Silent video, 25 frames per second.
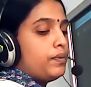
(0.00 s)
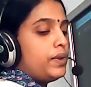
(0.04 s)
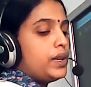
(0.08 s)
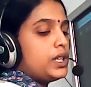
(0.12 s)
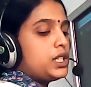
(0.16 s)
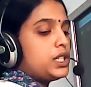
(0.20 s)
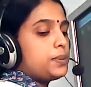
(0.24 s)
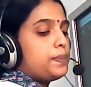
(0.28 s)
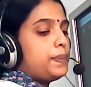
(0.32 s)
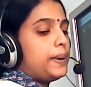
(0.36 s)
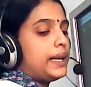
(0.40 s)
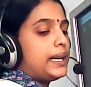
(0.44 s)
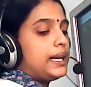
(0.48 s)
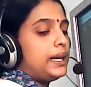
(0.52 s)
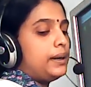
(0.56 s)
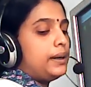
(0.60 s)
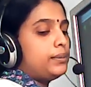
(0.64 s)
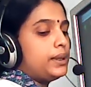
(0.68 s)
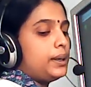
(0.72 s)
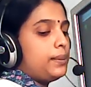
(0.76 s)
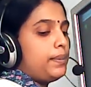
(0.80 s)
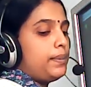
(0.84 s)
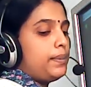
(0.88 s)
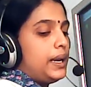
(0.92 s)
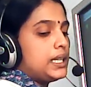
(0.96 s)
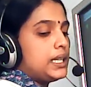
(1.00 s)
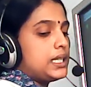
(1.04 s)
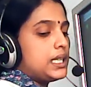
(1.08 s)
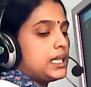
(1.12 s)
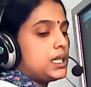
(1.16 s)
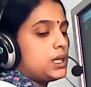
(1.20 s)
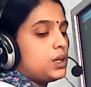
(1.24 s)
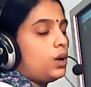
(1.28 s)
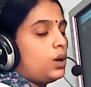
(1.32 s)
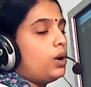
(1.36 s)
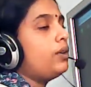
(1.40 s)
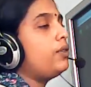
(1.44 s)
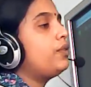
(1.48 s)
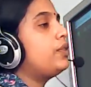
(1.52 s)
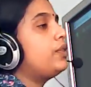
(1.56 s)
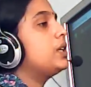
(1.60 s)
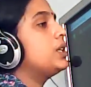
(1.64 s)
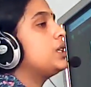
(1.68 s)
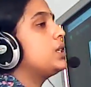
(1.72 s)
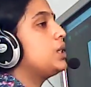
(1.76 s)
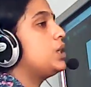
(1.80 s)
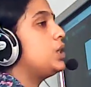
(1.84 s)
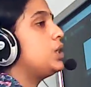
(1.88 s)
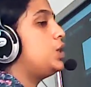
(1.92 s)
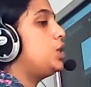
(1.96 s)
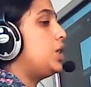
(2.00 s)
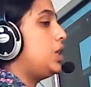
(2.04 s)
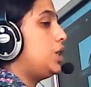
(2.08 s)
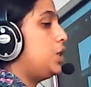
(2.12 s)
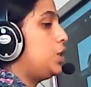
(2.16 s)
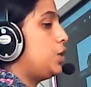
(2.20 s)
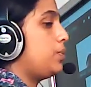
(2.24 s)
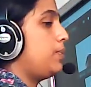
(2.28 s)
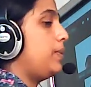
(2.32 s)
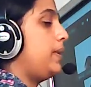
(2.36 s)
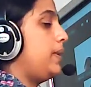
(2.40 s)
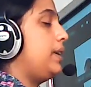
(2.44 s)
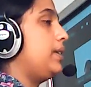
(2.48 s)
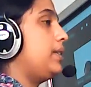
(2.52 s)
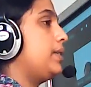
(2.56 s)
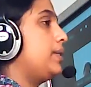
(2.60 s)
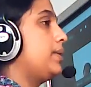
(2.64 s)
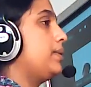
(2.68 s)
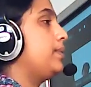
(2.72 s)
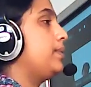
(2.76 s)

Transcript: which become the basis of judgment.